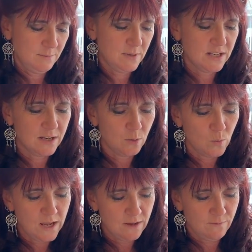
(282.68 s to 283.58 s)
But cut
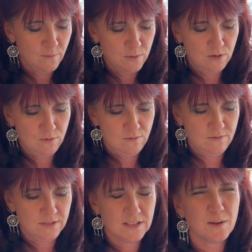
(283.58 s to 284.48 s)
away from you.
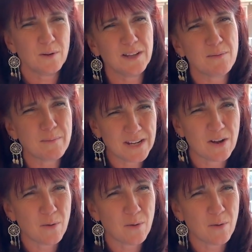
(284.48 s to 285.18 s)
You really want me to